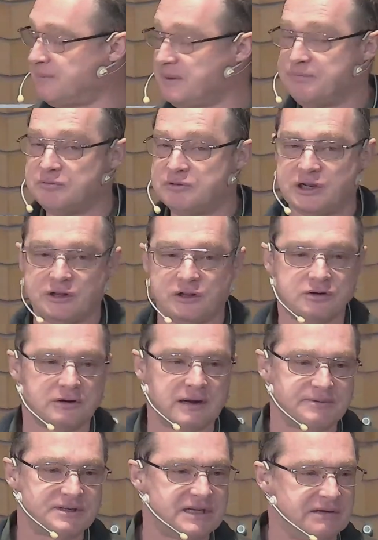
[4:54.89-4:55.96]
pile of people were no
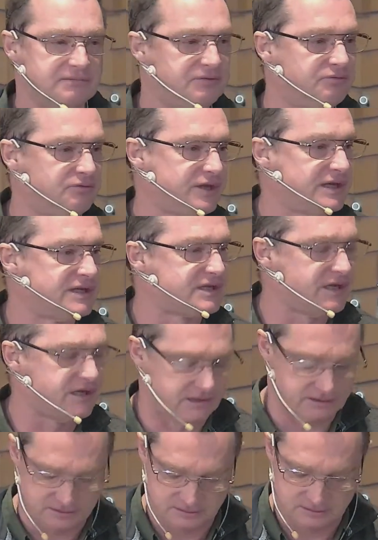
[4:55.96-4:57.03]
longer upset with what they
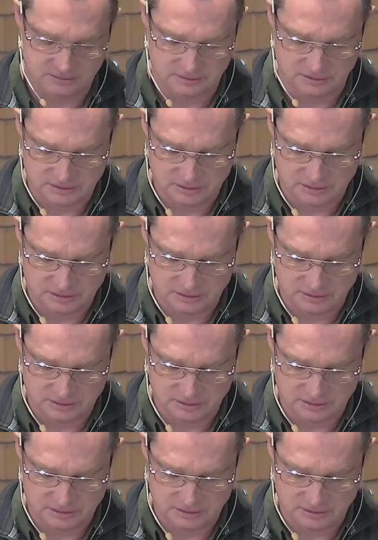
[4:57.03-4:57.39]
said.